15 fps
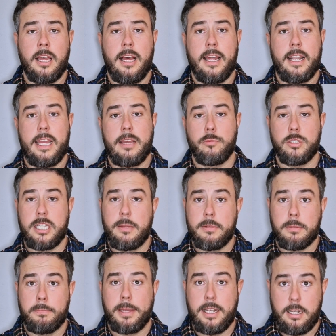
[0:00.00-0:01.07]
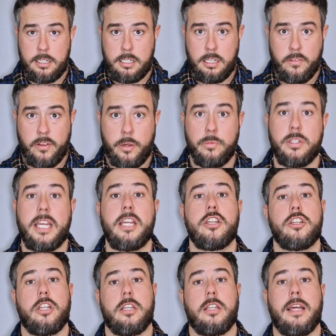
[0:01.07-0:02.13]
And I was able to build a
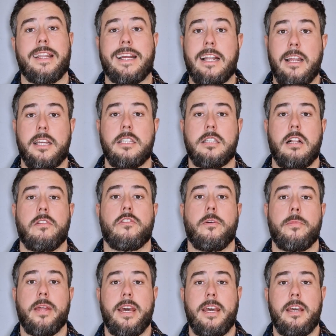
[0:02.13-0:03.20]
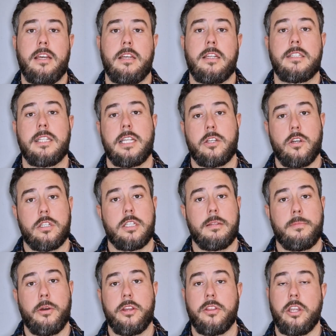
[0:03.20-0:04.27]
foundation and a clientele from there until it got to the
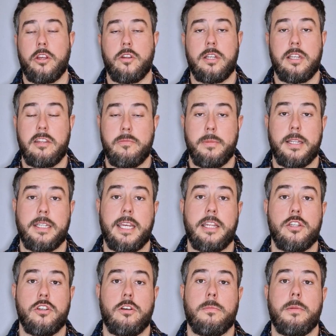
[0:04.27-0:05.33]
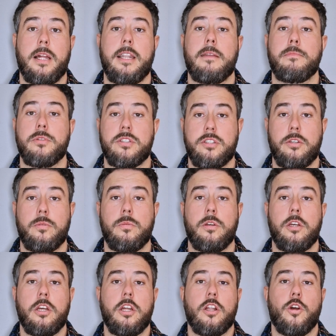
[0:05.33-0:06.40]
point that I could leave my day job and then pursue
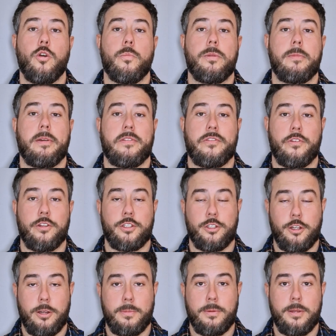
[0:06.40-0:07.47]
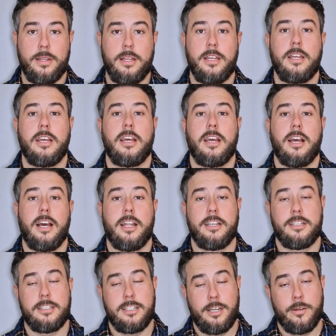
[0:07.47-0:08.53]
opening my first shop.
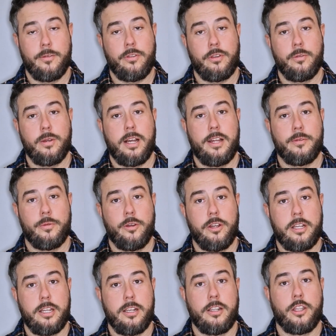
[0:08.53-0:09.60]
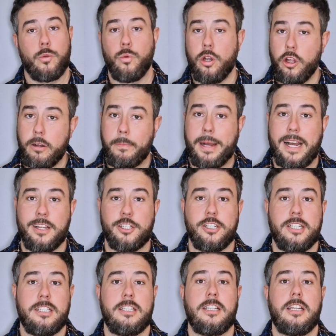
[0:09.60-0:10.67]
And now, through hard work and through a lot of
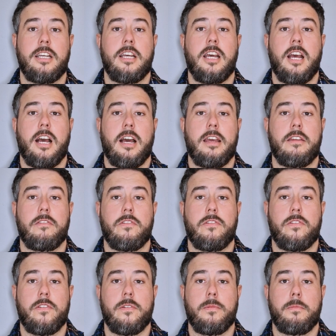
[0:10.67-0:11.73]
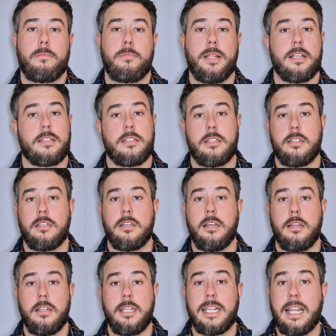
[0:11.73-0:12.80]
passion, I've built
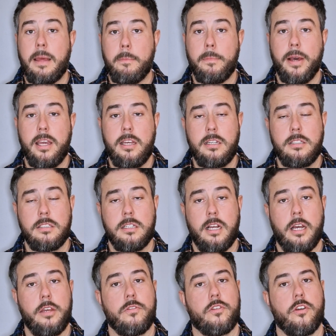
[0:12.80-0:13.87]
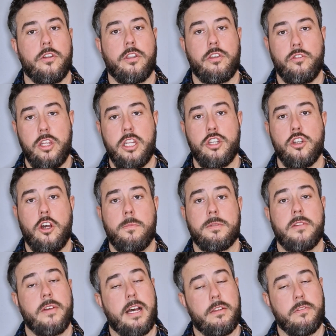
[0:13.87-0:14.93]
a little empire. I've got 3 shops.
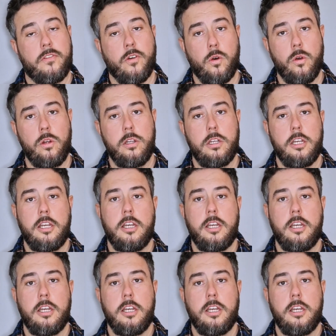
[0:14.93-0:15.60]
I've had 4.